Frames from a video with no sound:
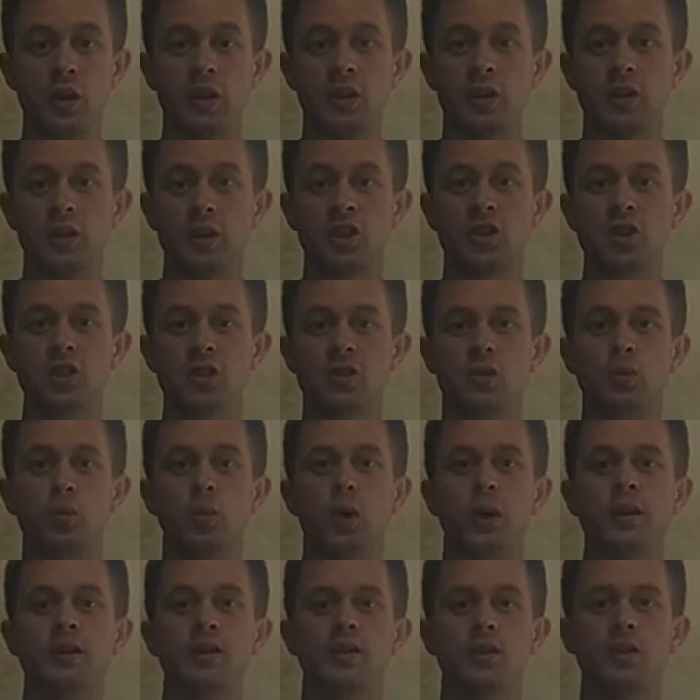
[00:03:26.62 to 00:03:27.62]
they just
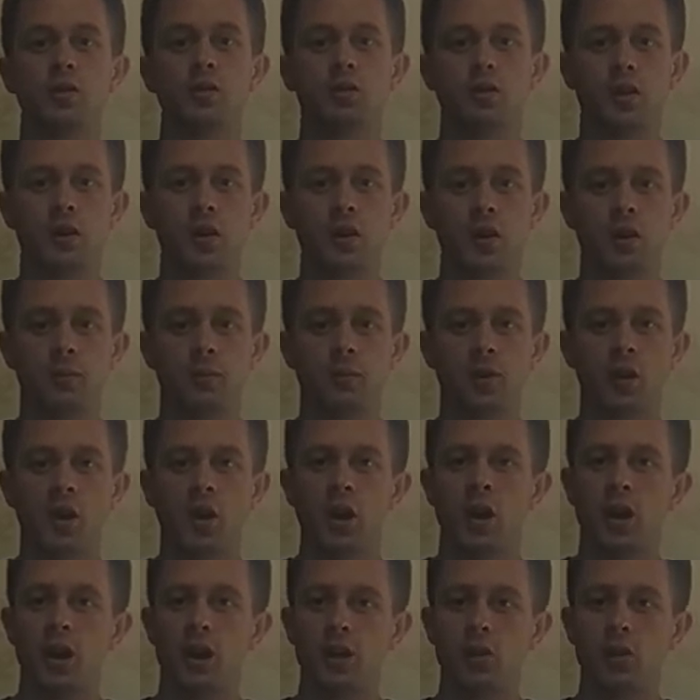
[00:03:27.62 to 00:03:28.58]
waste their time. I